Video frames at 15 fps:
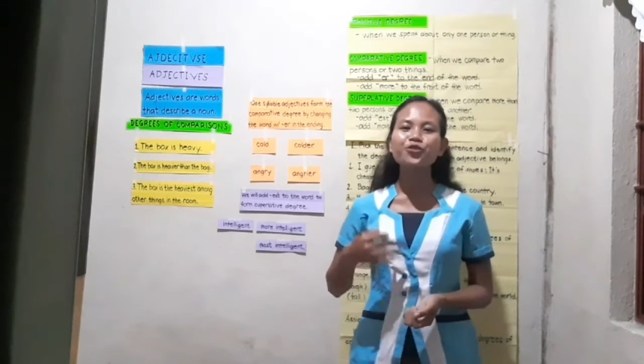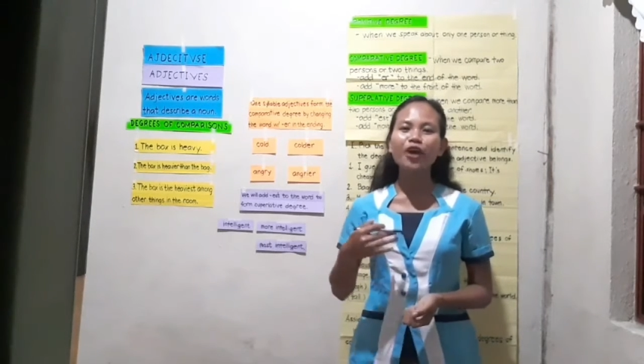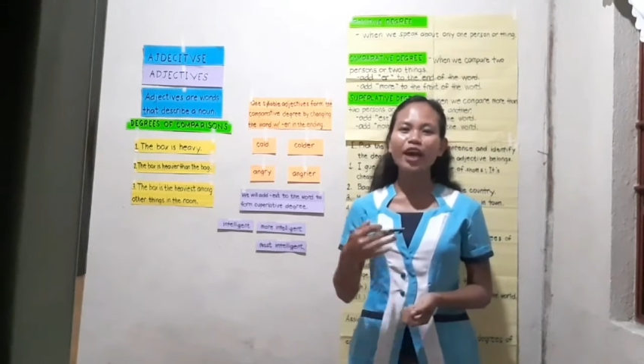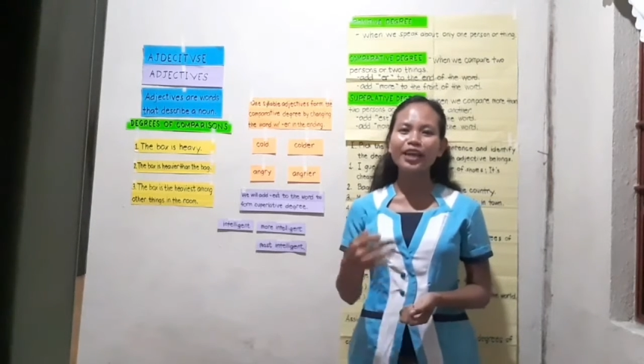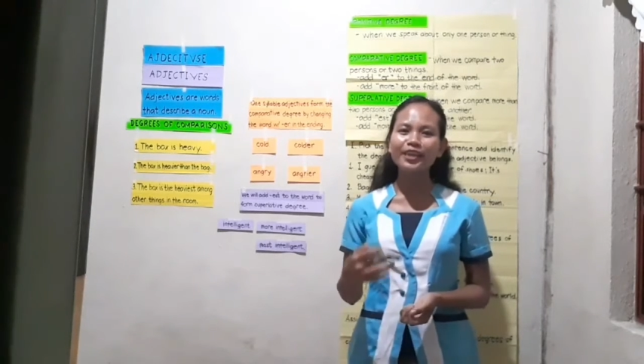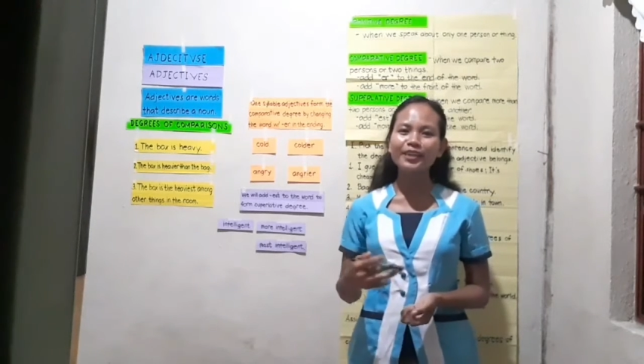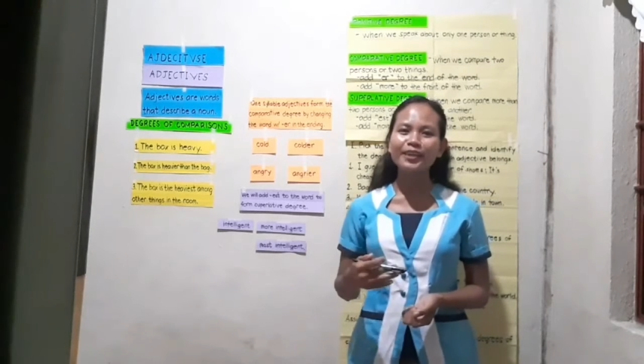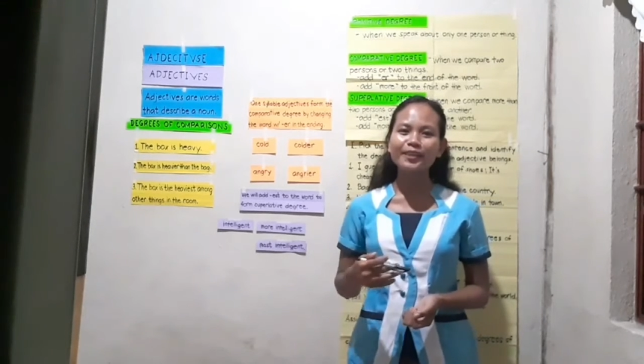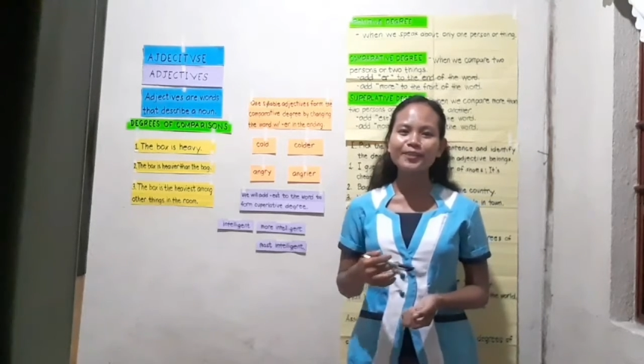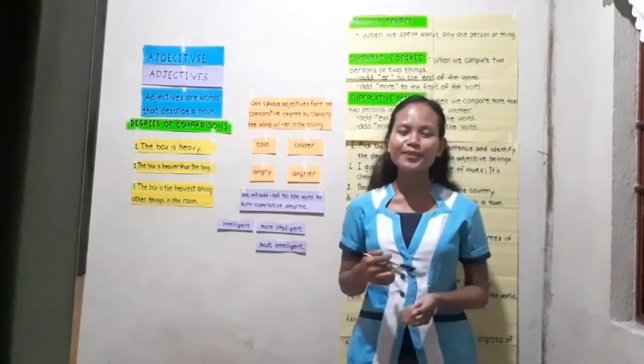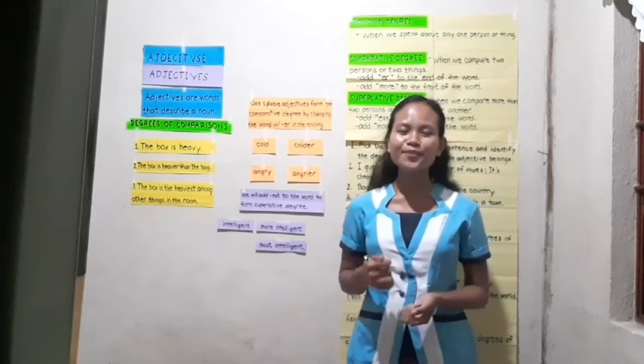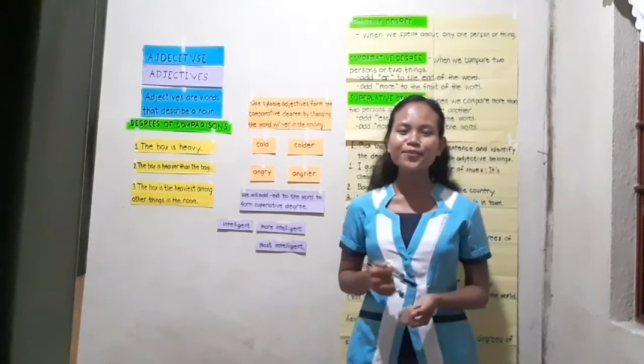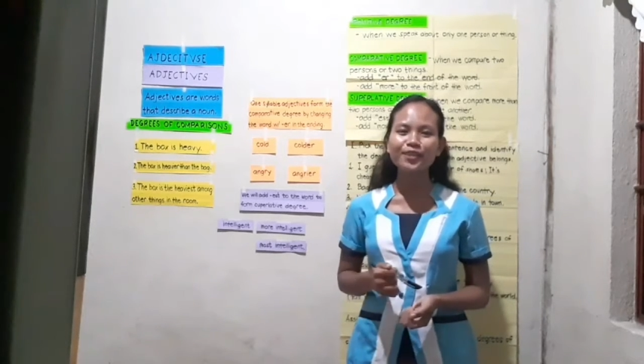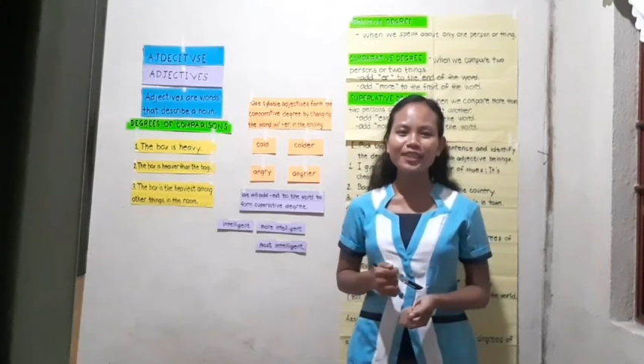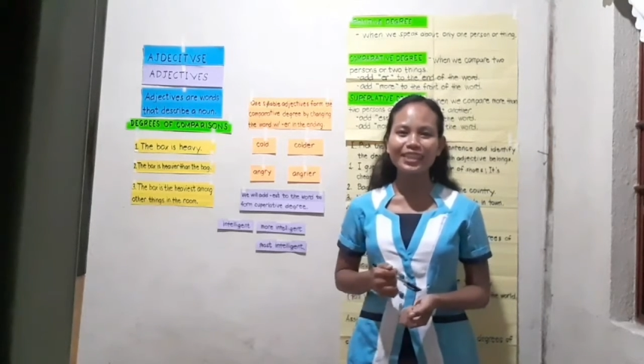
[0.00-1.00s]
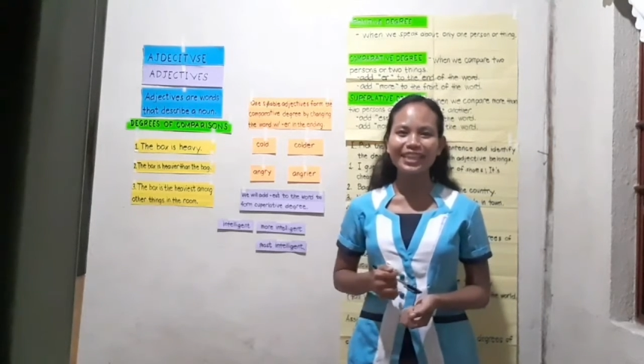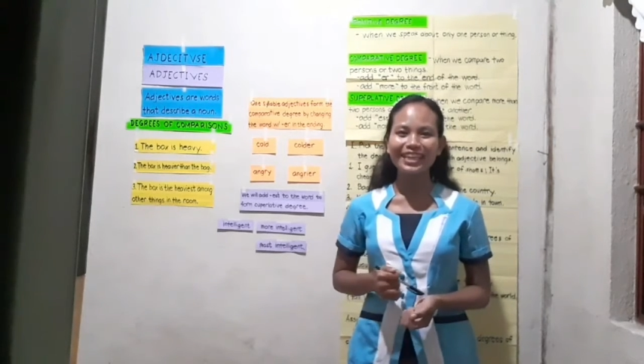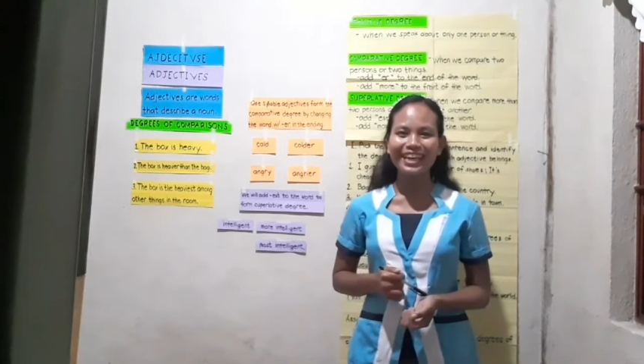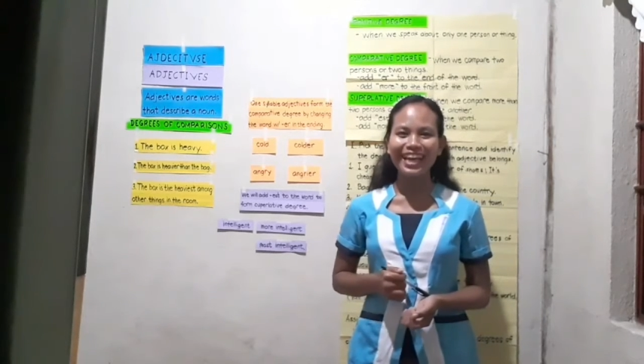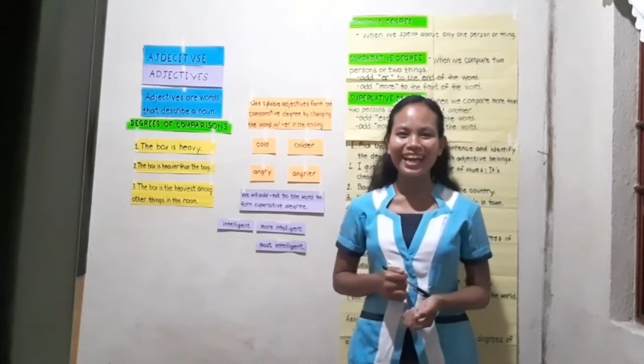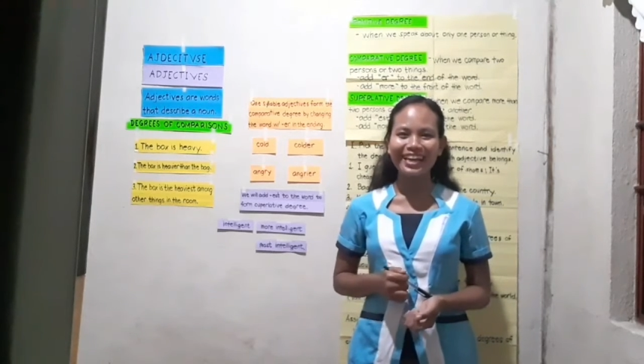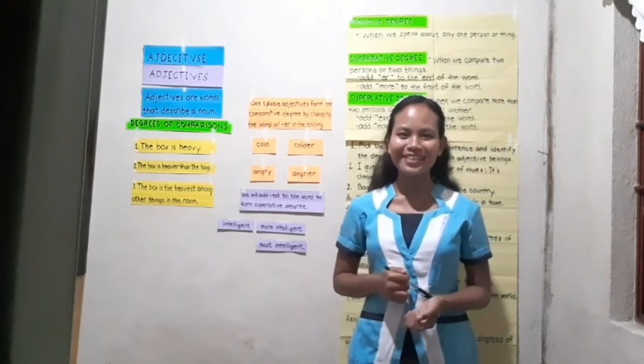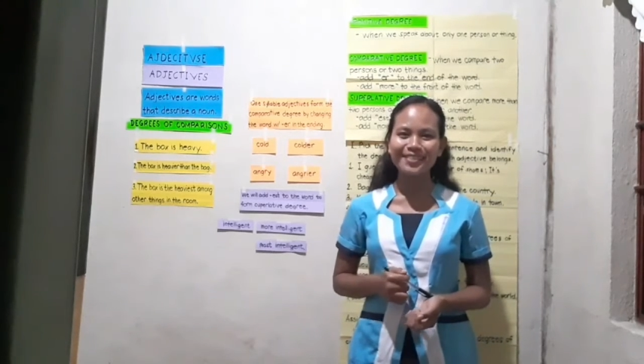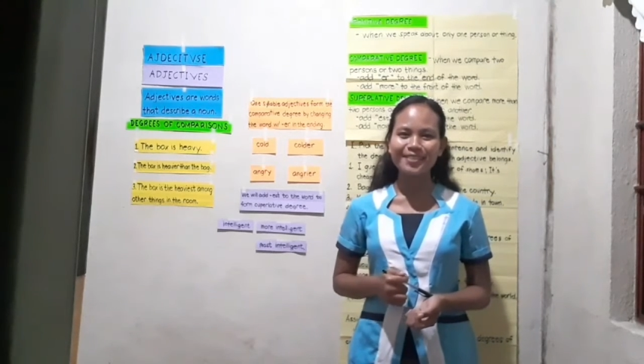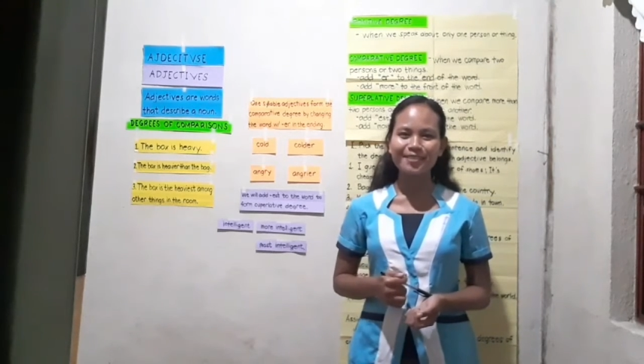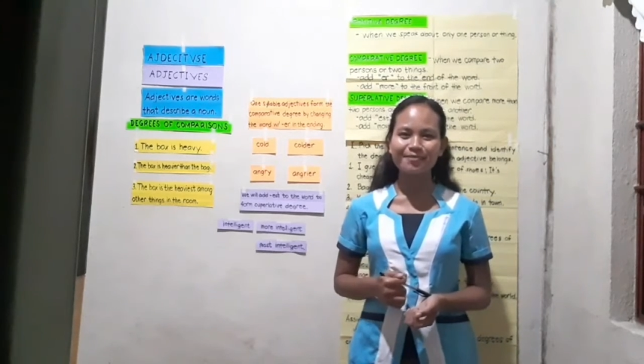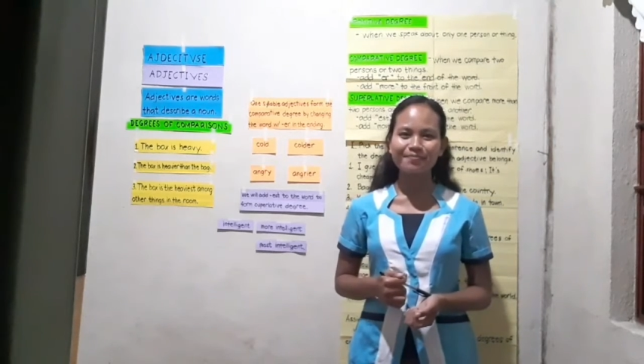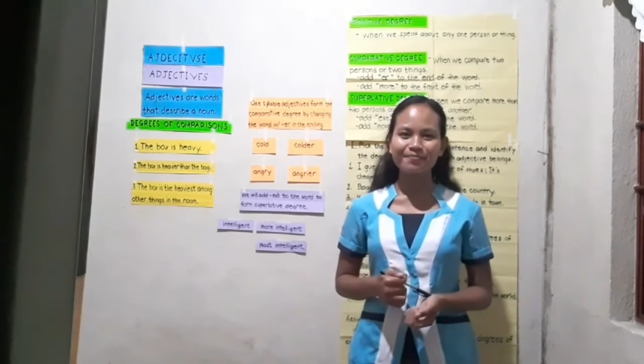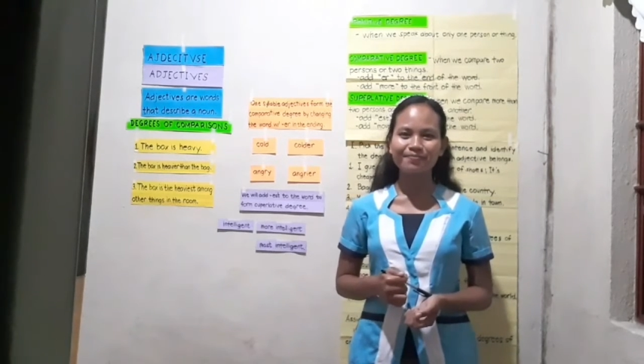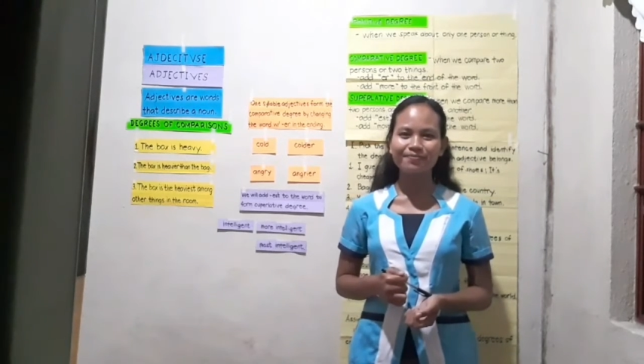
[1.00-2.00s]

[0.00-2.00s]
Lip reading: find the activity, class?